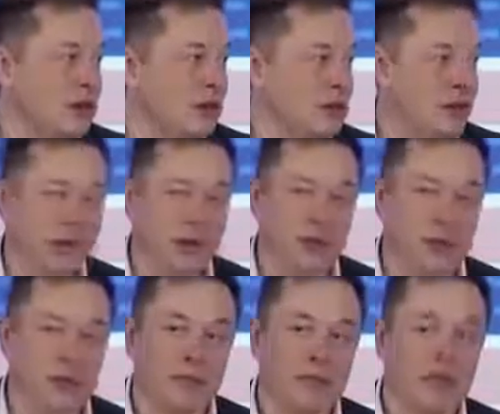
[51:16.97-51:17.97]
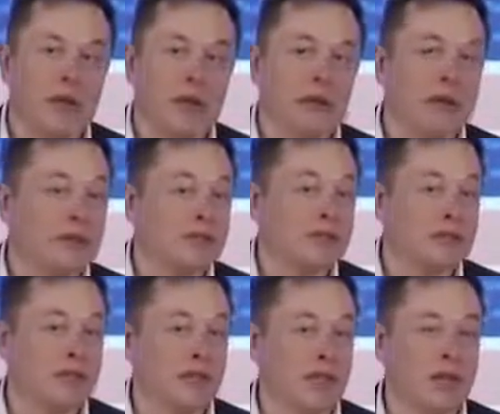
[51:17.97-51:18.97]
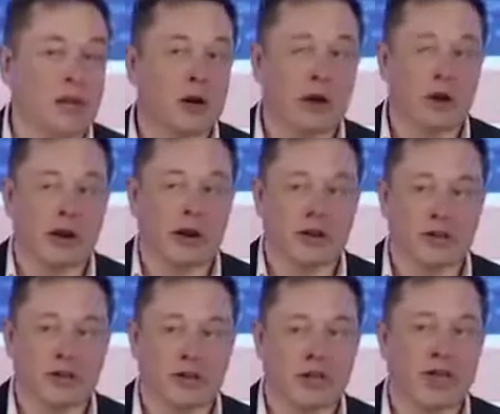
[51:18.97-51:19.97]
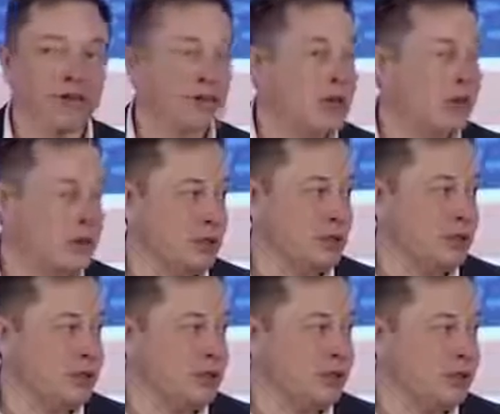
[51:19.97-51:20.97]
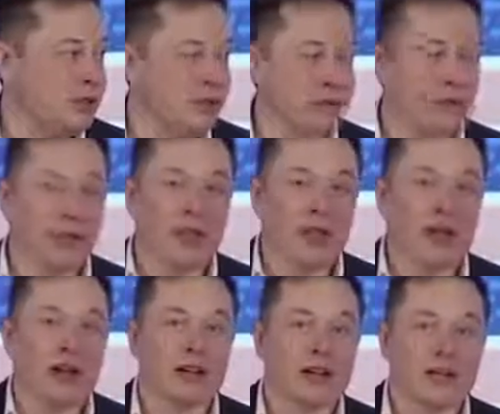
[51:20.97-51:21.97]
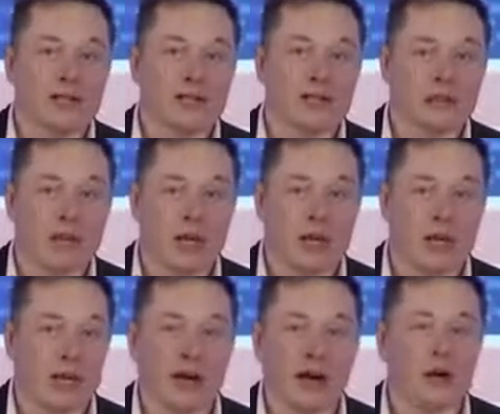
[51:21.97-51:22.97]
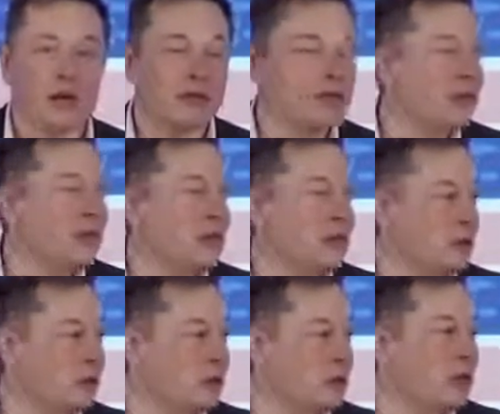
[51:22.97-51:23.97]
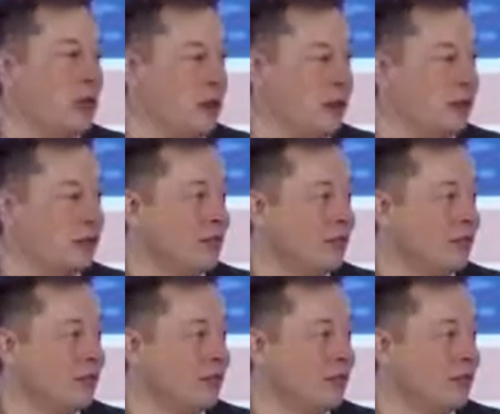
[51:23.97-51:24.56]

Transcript: cars per year, plus 15 gigawatt hours of stationary storage, it actually ends up being about $150 per car